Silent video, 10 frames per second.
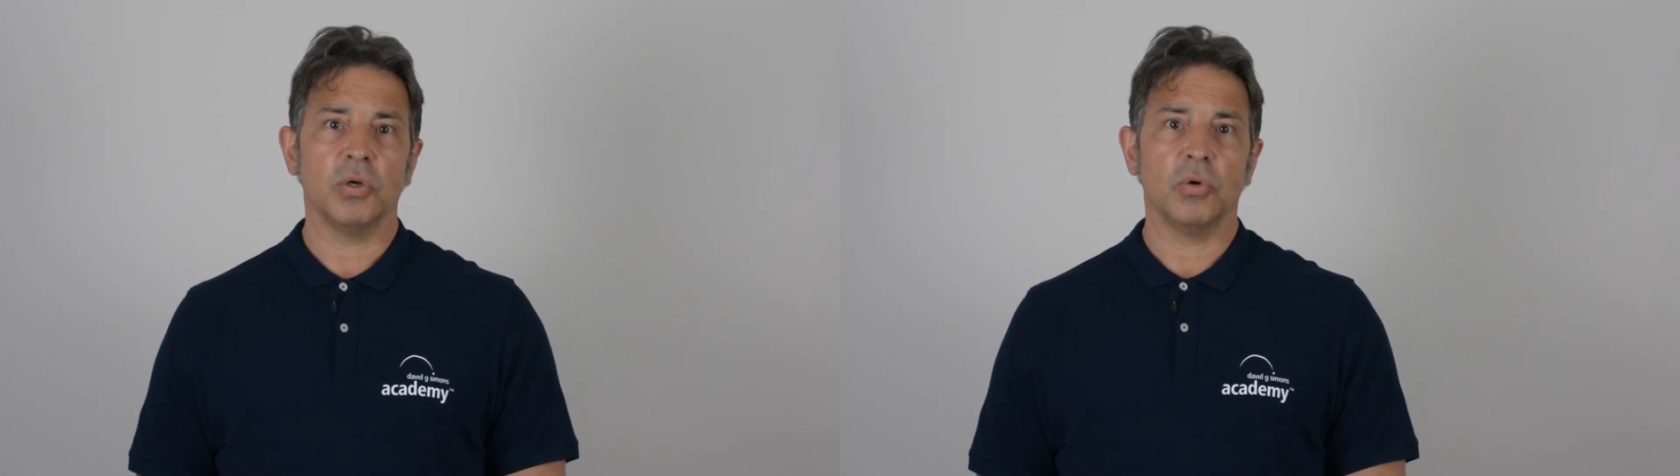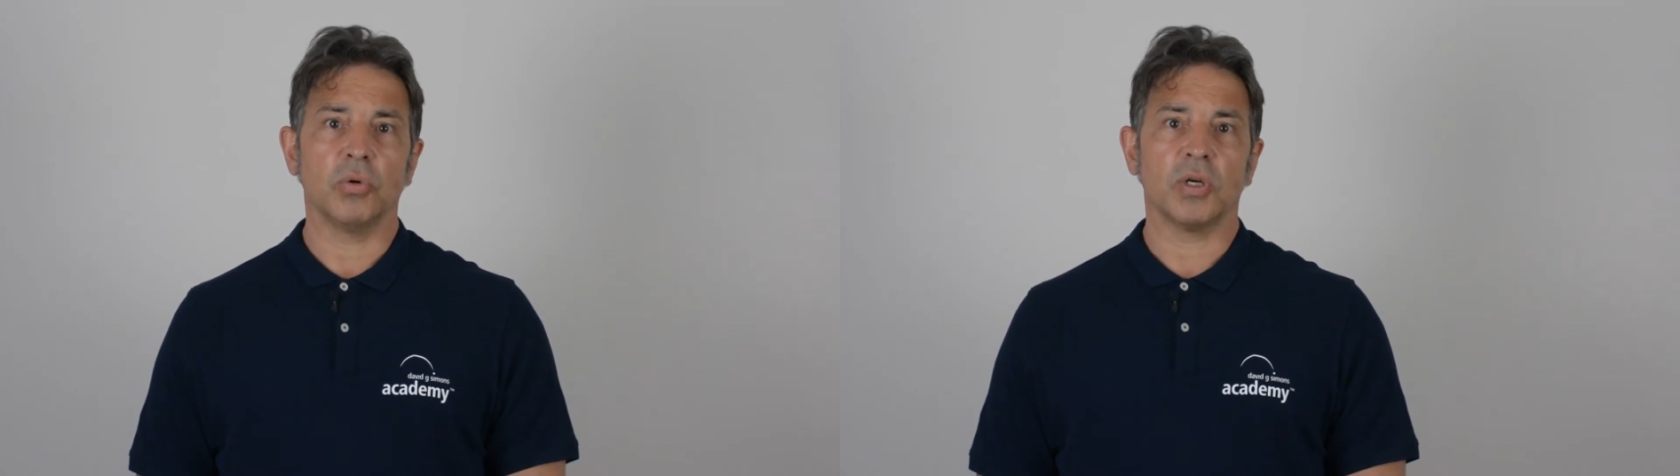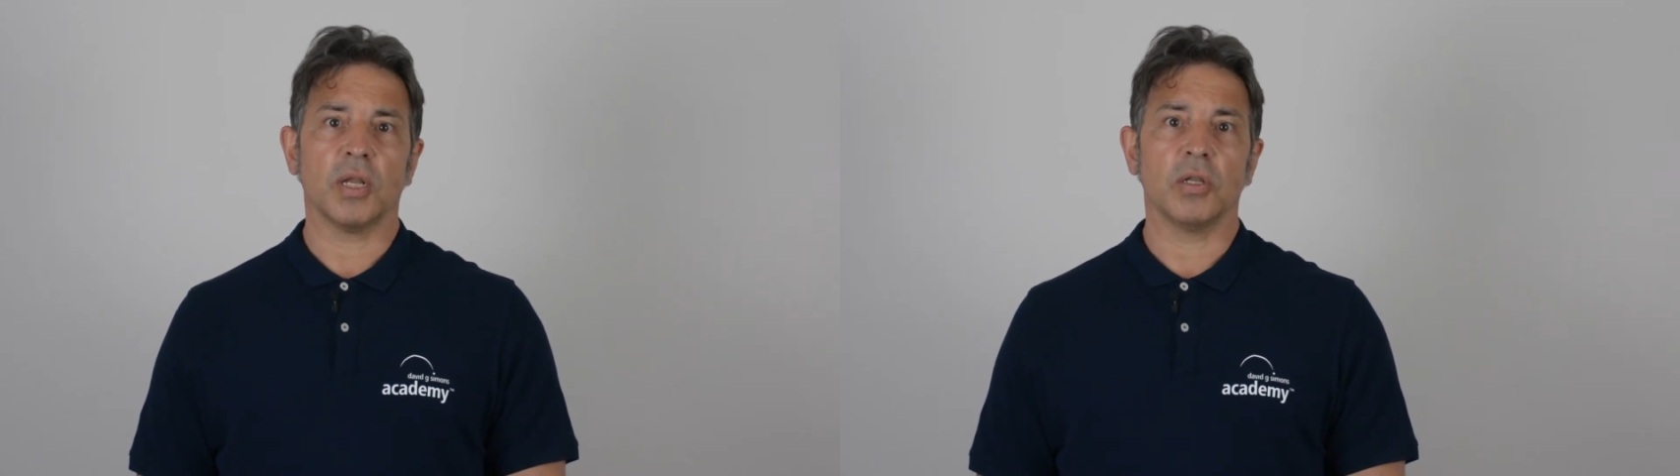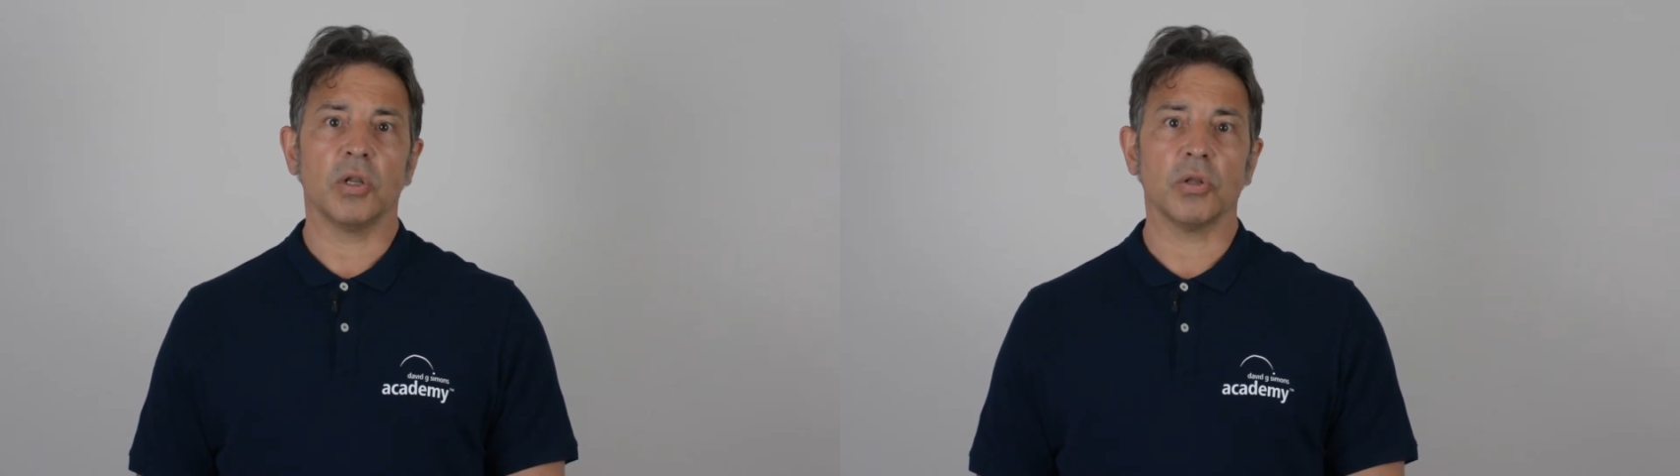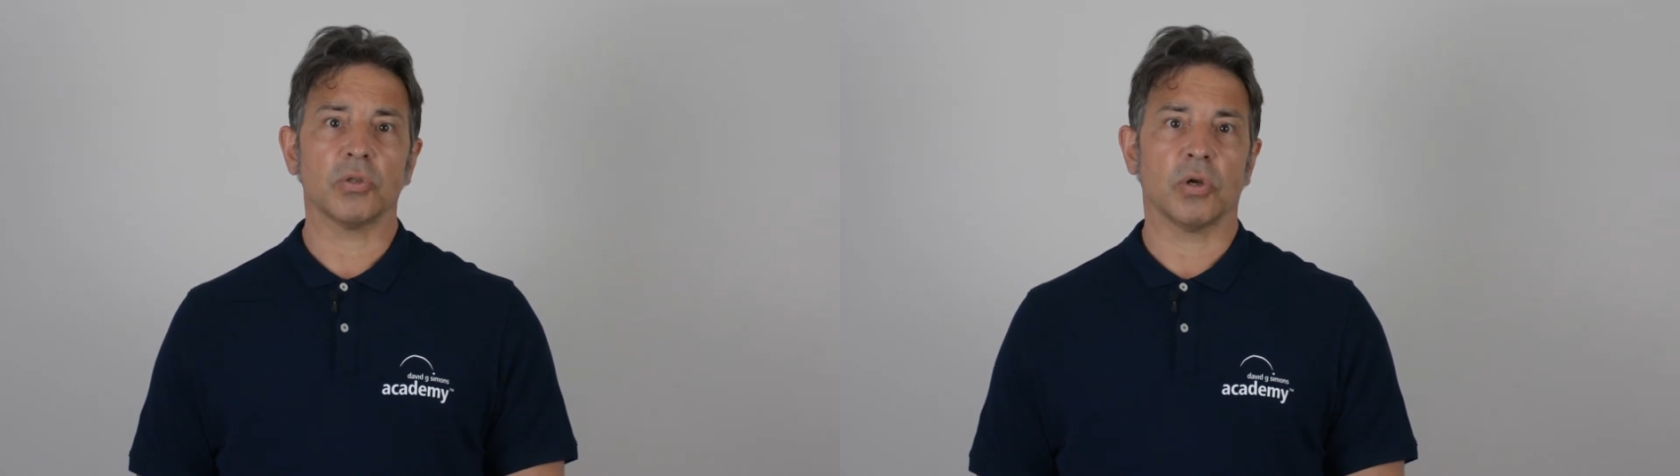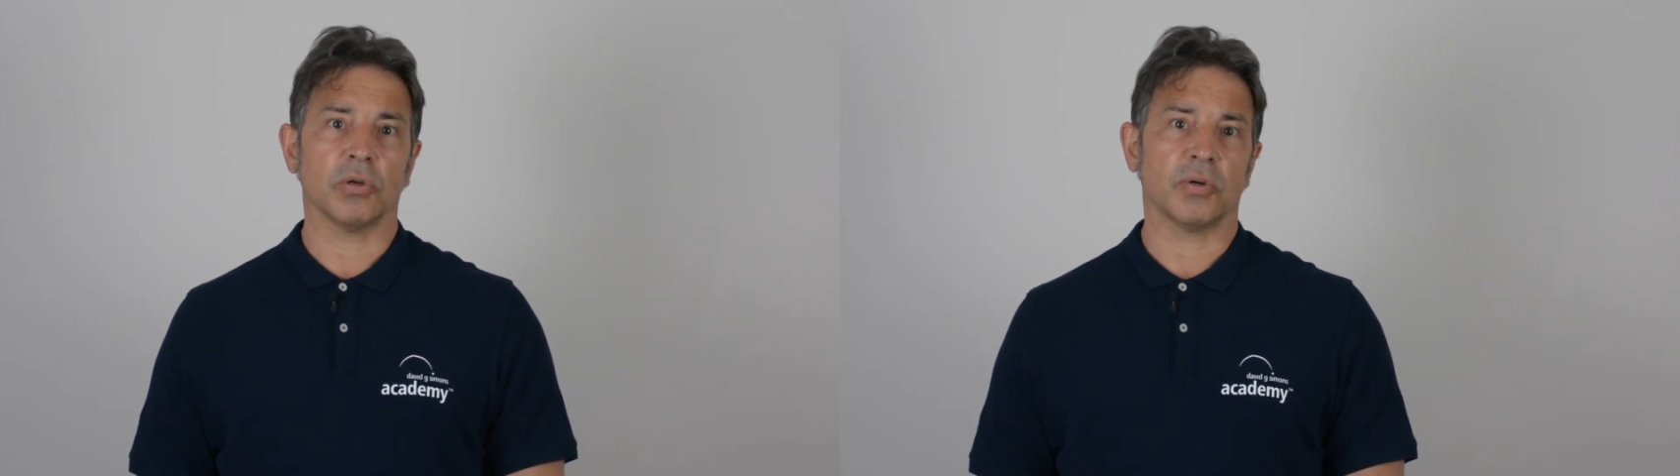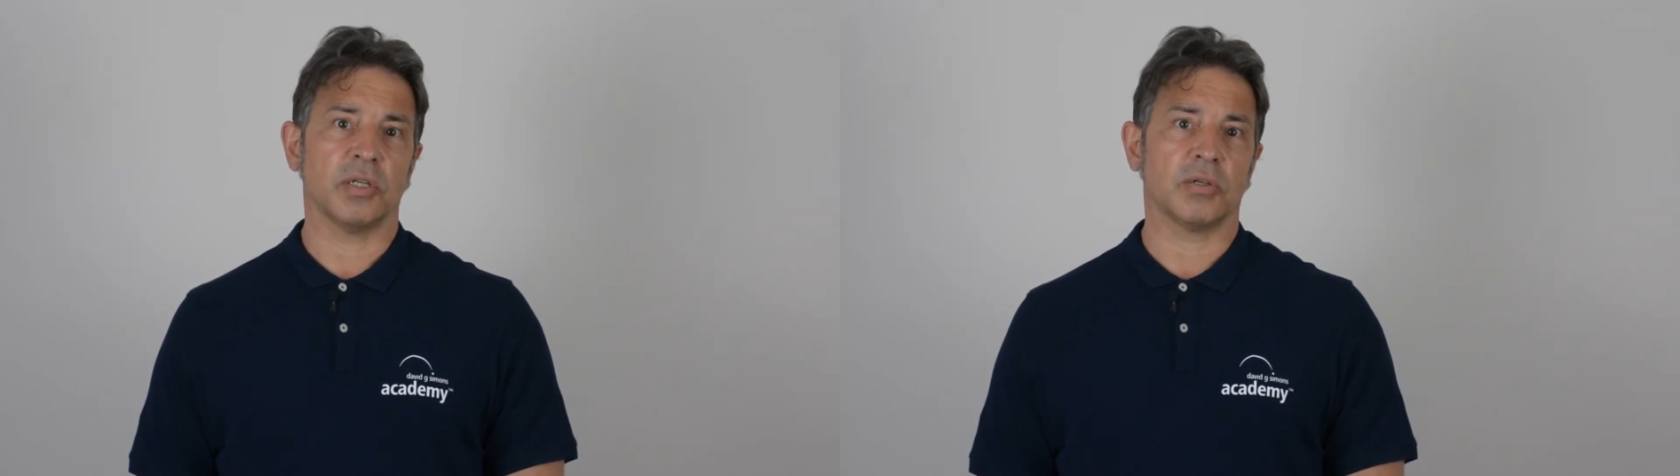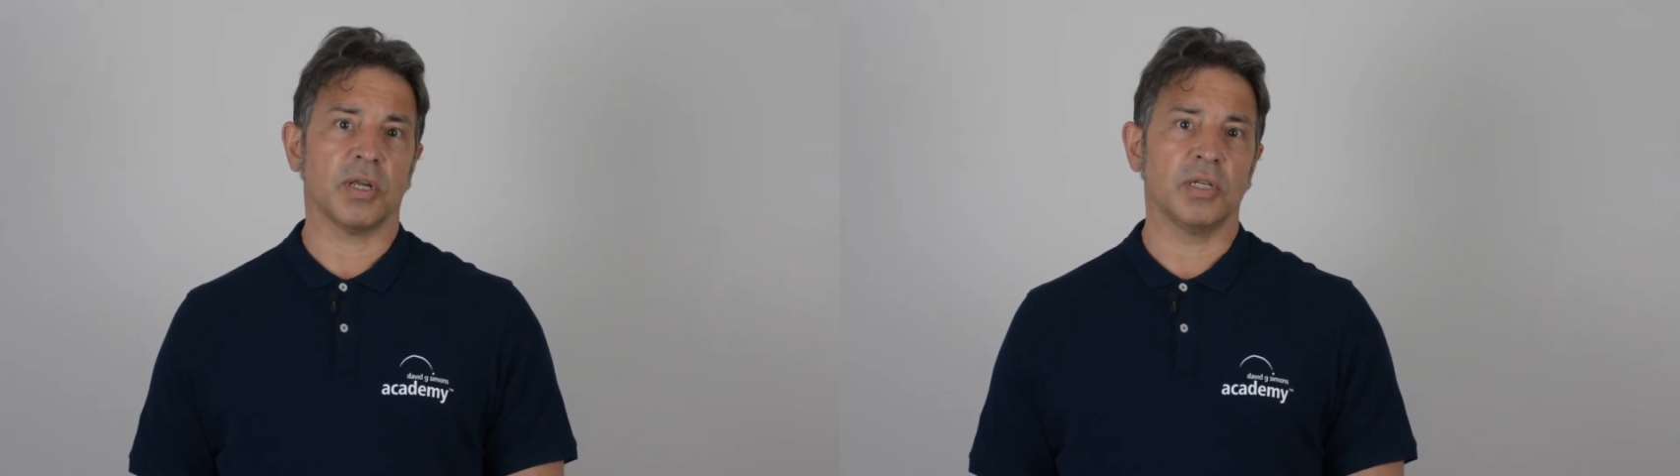who cannot
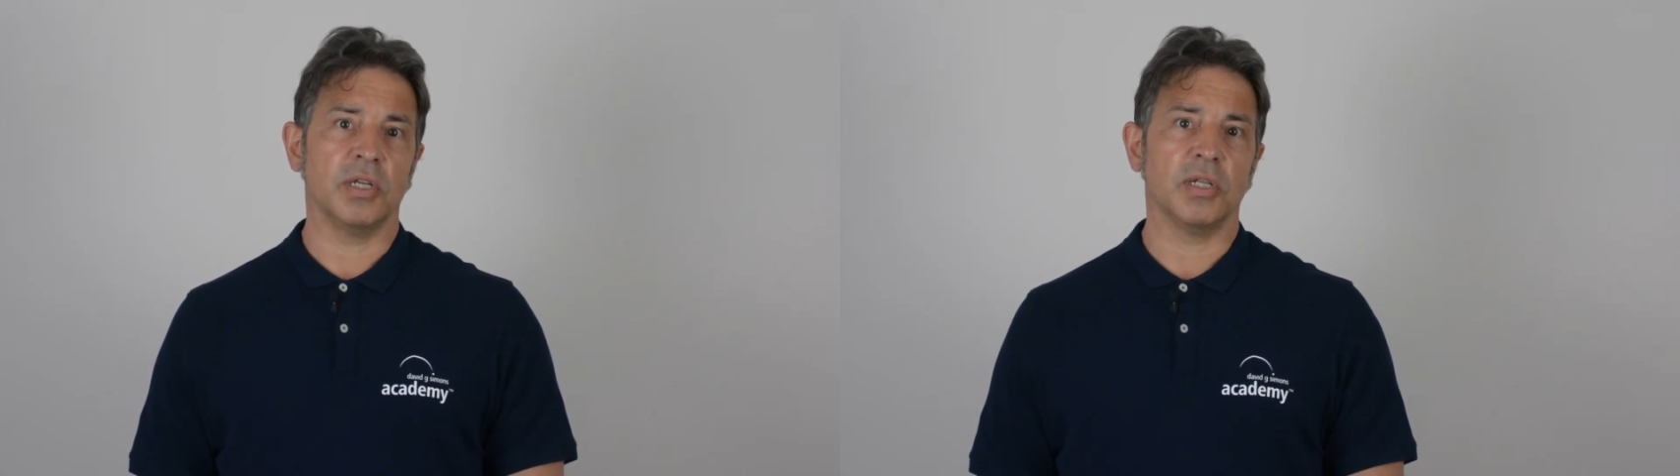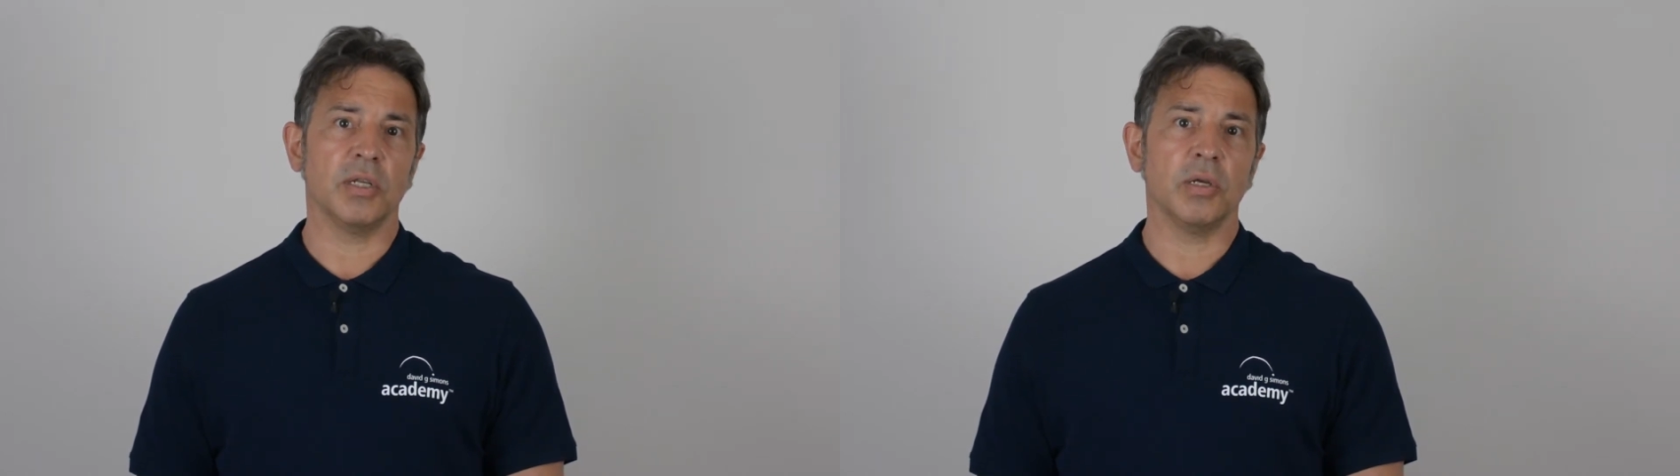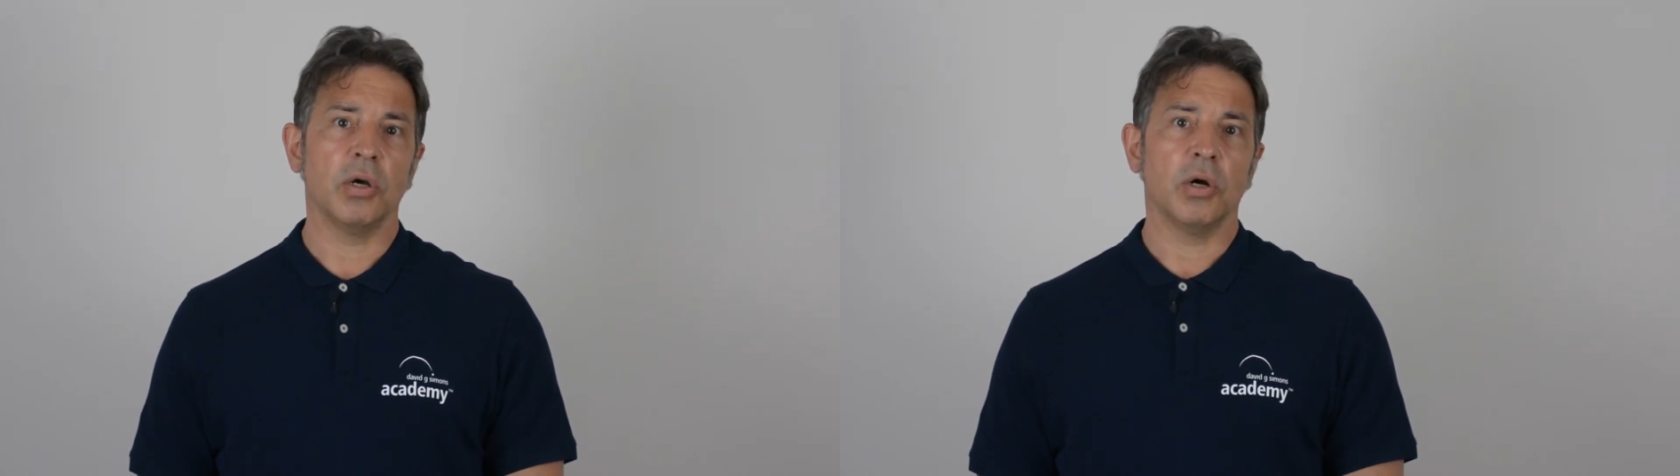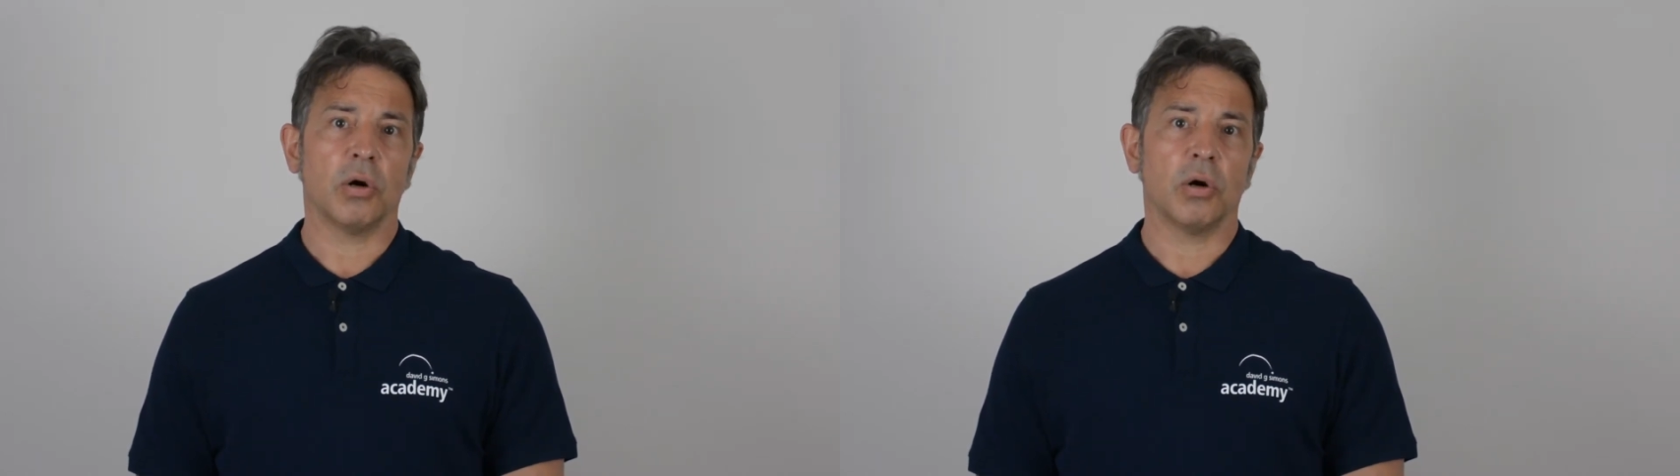tolerate dry needling